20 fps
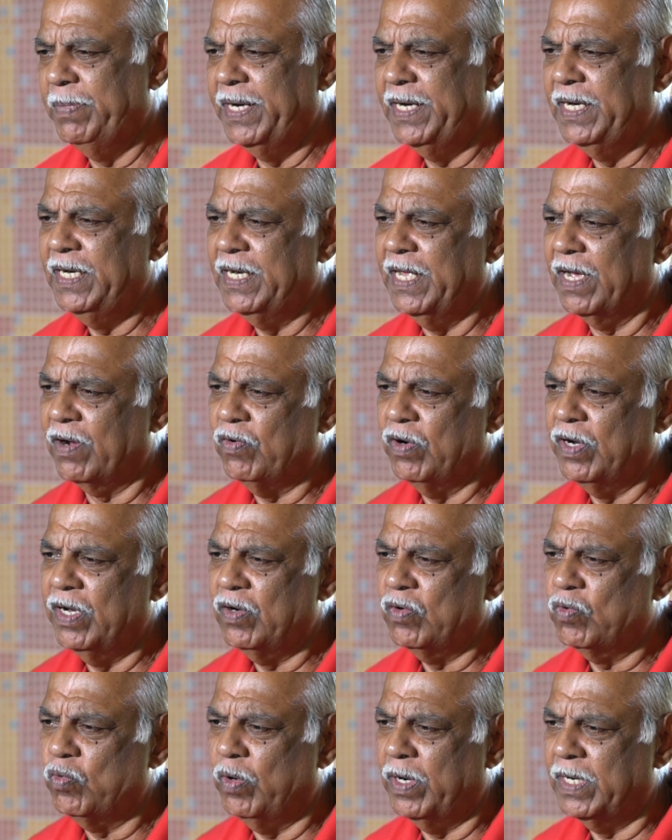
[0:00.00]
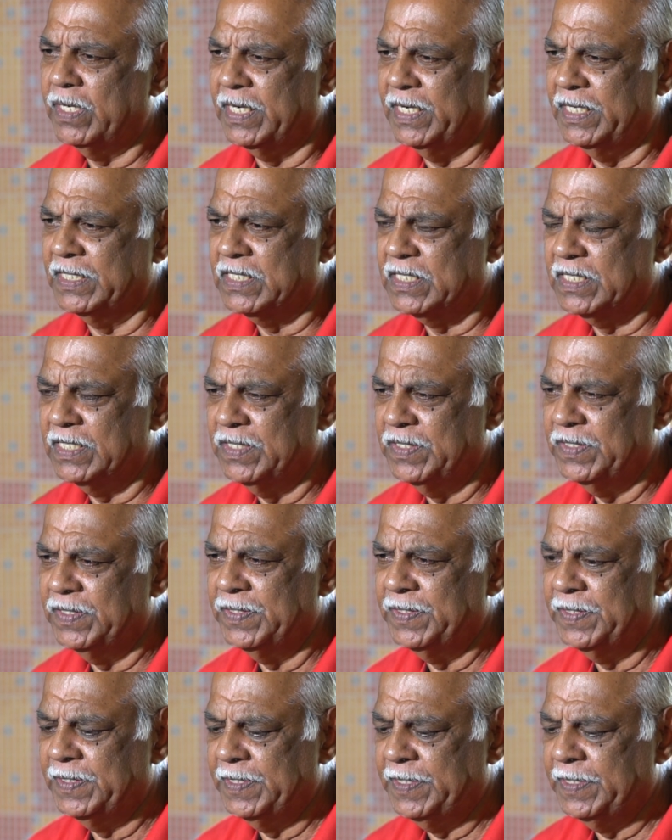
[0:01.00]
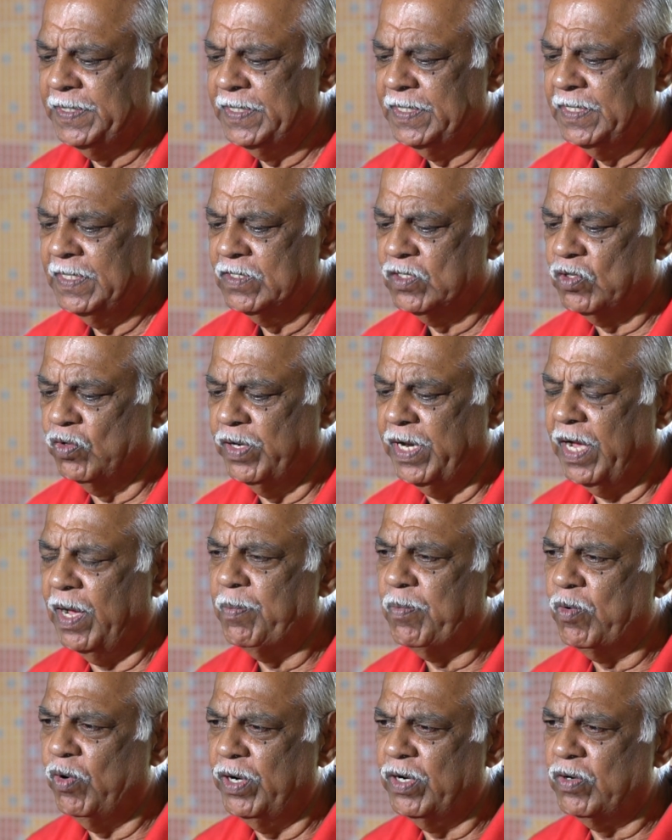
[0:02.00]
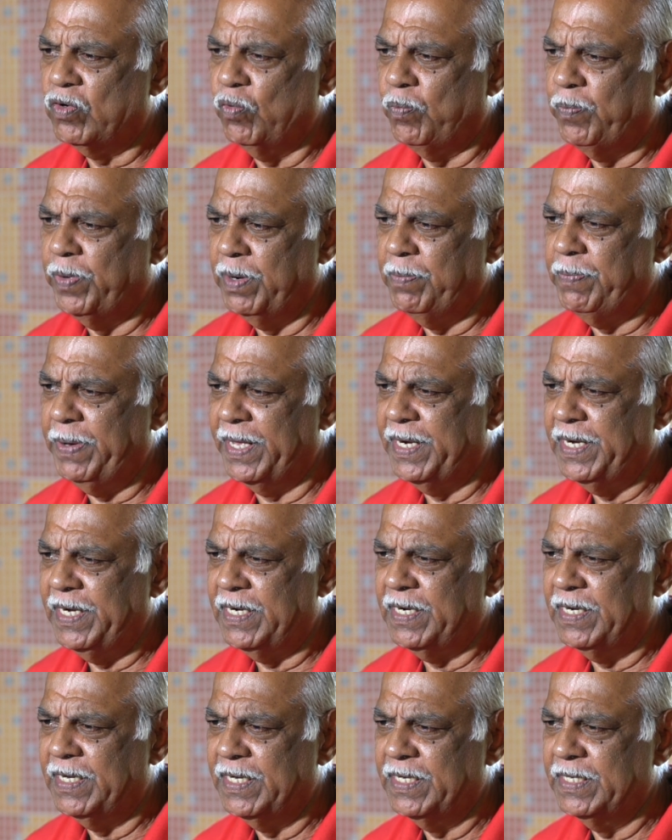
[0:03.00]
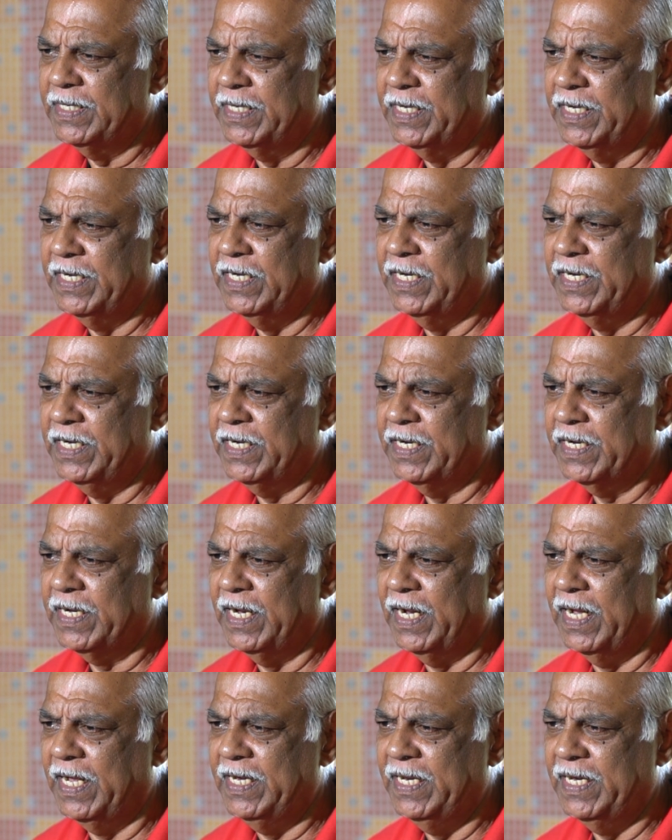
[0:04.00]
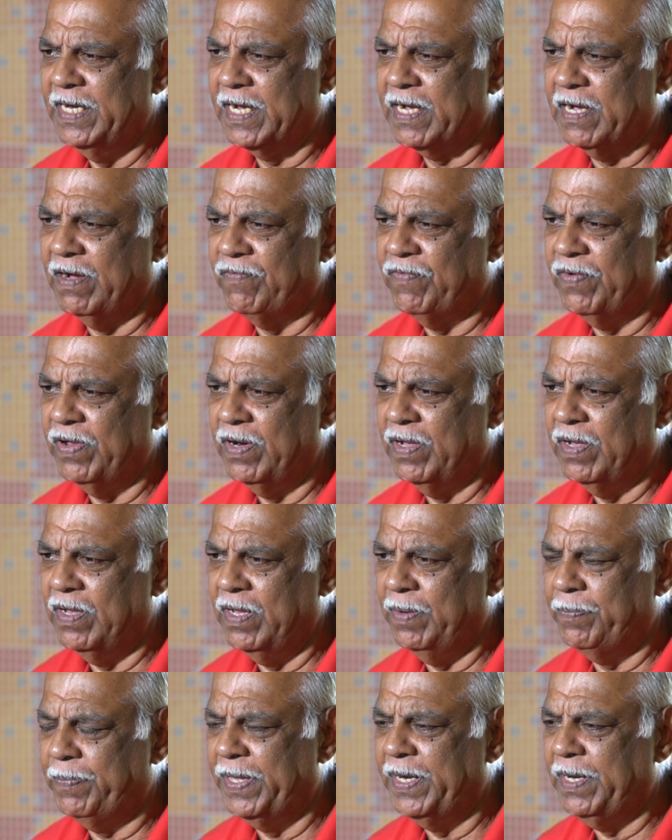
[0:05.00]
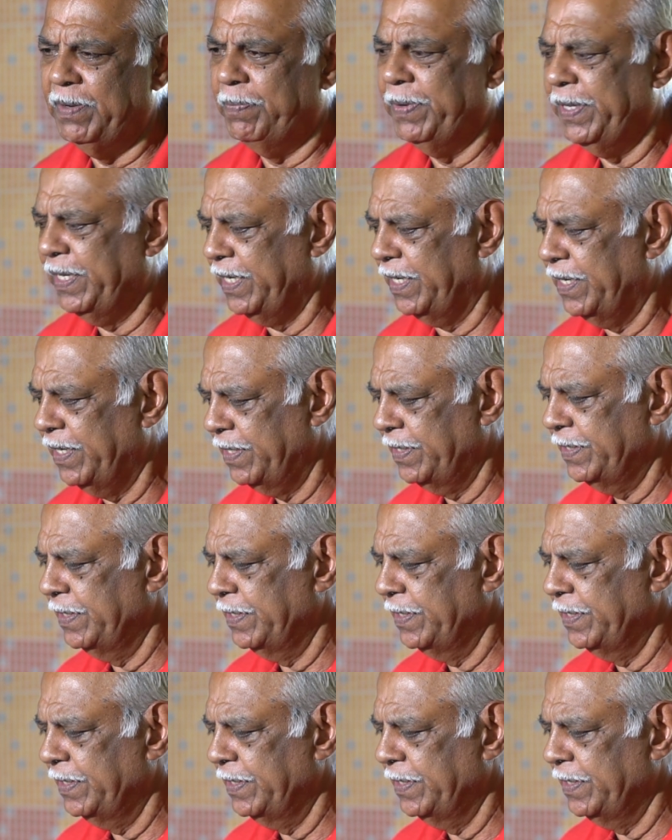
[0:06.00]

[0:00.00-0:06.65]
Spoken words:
made it according to our taste. So now I'm going to prepare it, a Galinha Peri Peri.